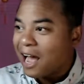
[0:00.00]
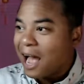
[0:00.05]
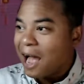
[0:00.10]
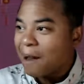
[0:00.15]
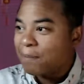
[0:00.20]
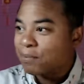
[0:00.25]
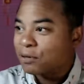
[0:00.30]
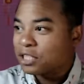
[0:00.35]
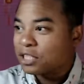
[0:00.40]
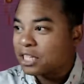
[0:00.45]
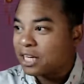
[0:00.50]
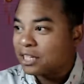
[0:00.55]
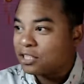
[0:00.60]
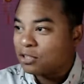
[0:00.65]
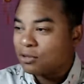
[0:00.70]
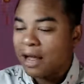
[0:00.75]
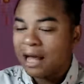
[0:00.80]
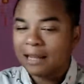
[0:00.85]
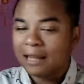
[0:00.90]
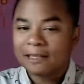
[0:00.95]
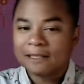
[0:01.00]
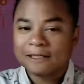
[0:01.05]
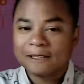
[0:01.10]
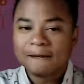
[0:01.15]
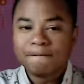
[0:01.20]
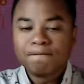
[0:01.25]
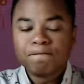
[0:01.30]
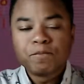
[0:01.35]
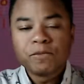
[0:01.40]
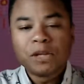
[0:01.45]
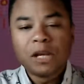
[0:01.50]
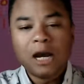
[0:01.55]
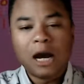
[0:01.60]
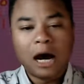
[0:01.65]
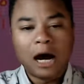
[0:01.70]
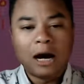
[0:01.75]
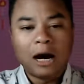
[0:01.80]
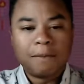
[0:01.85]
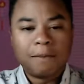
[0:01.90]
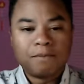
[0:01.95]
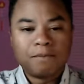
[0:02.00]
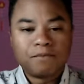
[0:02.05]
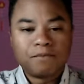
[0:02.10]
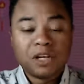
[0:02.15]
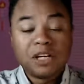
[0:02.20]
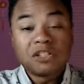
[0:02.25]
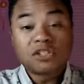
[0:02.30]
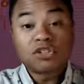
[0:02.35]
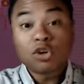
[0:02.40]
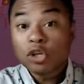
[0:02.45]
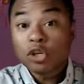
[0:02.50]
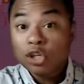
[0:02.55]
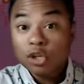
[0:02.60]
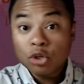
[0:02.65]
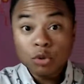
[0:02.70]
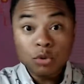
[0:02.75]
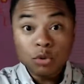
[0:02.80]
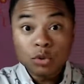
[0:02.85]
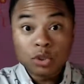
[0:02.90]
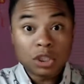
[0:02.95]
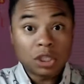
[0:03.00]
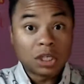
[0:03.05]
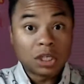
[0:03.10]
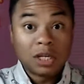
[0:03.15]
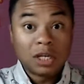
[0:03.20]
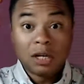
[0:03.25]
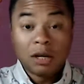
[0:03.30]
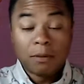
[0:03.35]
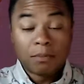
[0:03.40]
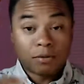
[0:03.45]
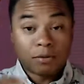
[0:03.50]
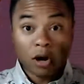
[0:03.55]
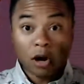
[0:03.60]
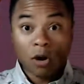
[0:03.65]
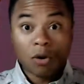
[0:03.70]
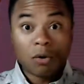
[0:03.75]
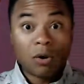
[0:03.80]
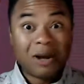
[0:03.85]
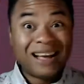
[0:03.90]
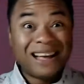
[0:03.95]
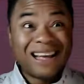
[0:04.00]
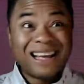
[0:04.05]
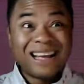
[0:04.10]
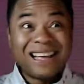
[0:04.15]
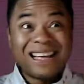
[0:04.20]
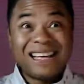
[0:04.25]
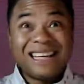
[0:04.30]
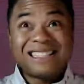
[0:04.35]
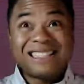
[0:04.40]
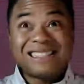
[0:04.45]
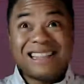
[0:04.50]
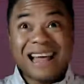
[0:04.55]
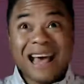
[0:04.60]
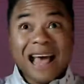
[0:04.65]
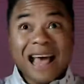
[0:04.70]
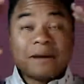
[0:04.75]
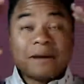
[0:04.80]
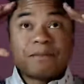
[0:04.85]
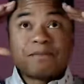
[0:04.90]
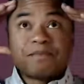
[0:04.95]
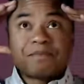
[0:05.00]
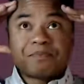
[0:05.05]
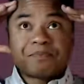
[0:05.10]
I appreciate you, Alex. So huge pro is that